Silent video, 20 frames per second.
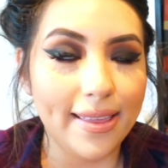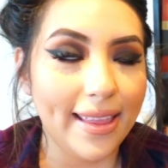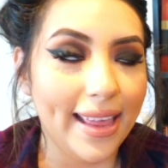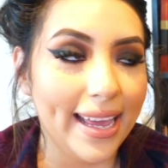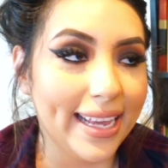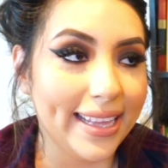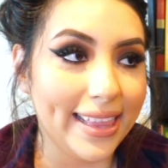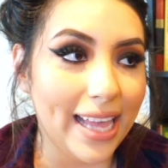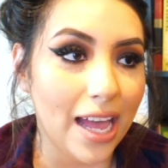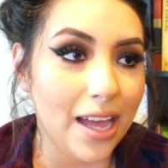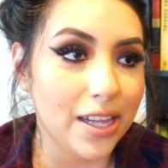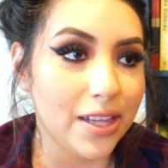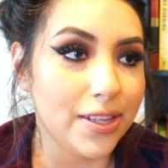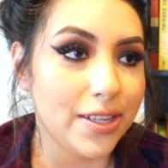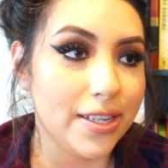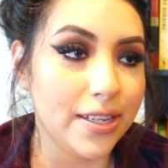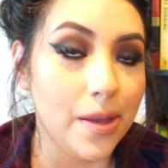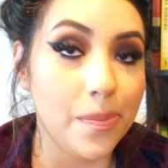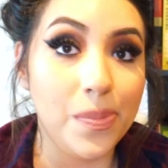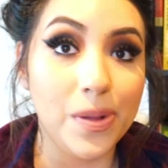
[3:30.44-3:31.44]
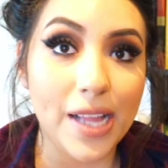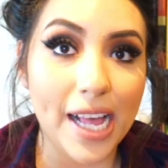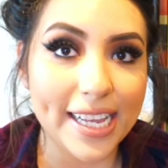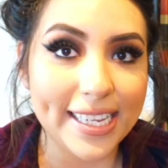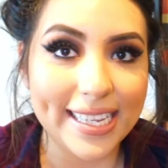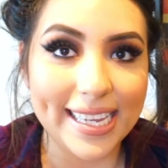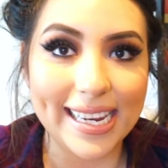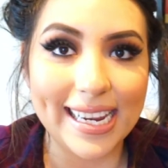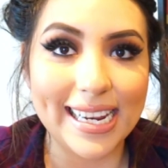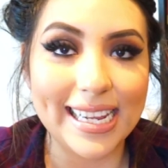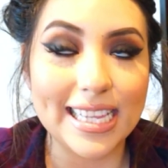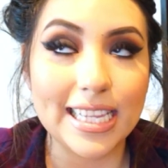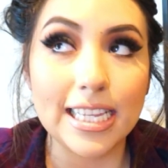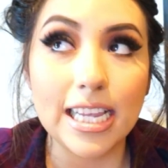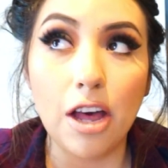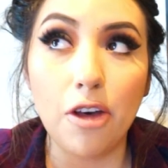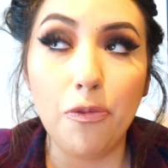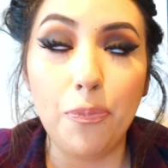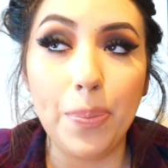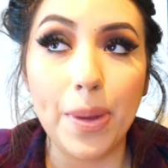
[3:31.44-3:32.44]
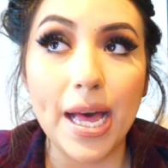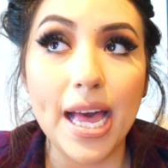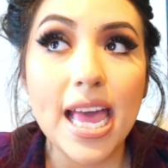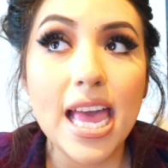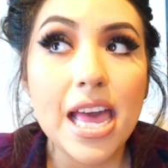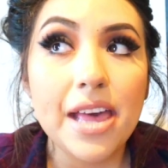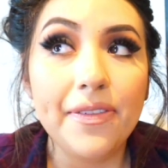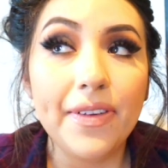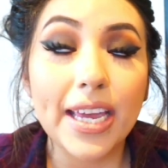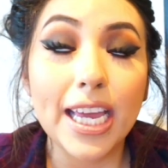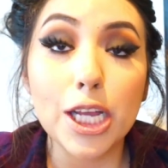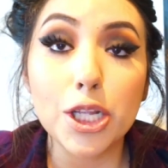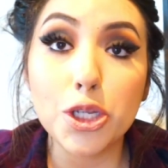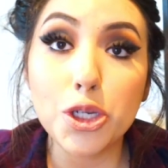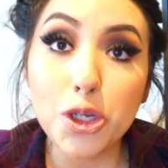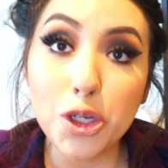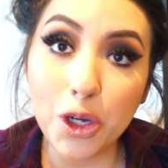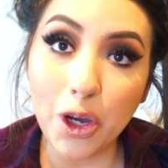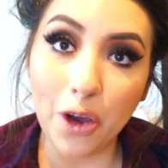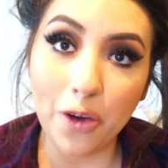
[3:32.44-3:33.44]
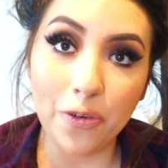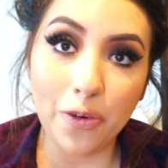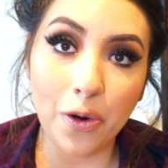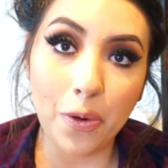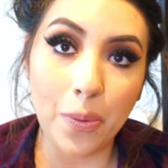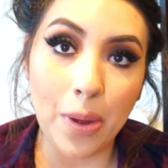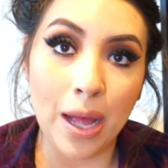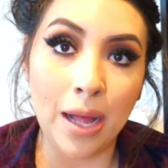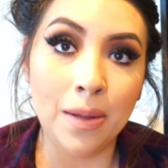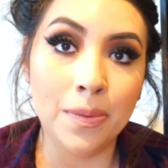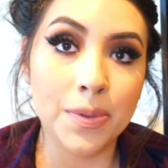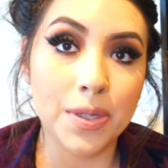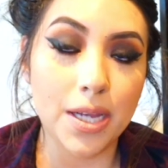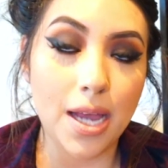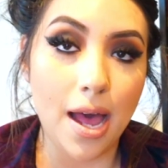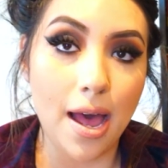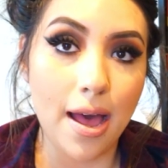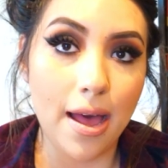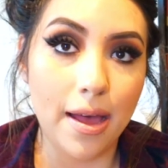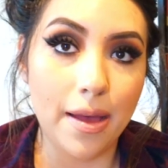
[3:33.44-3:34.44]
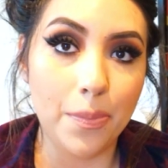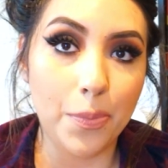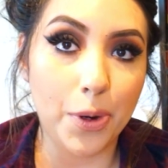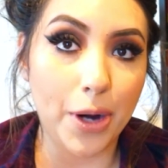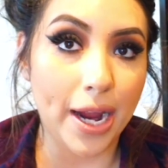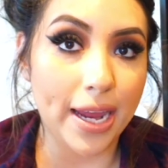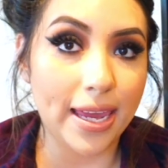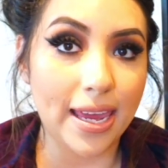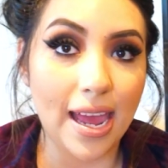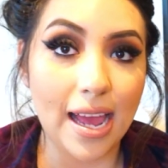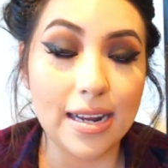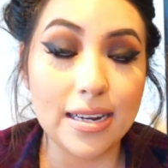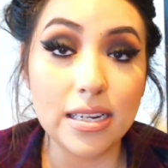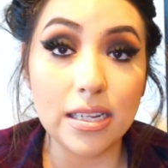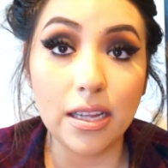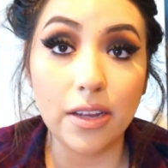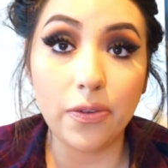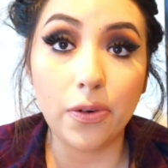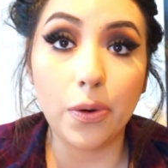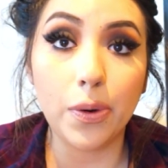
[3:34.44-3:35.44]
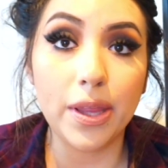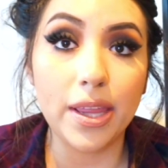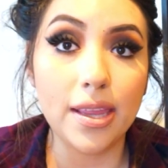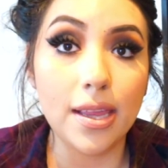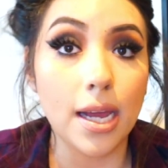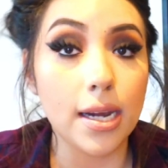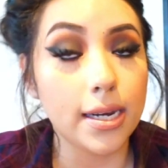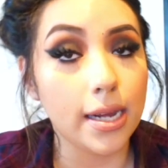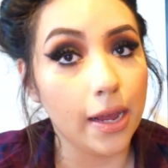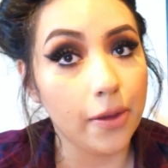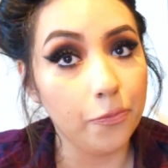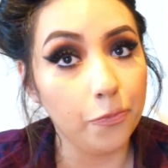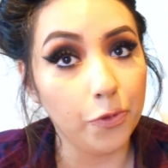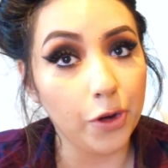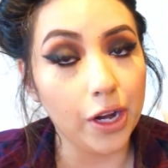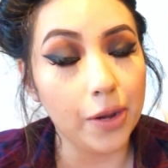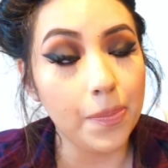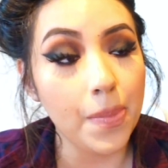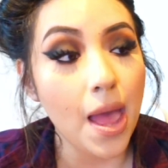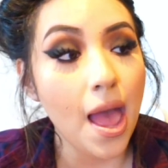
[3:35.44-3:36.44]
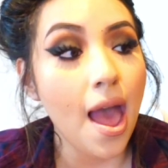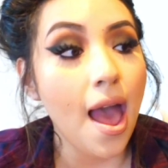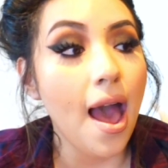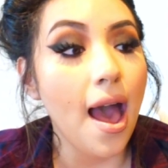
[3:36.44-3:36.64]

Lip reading: like, that's a blessing in itself, but I get too overwhelmed where I can't deliver within that time frame,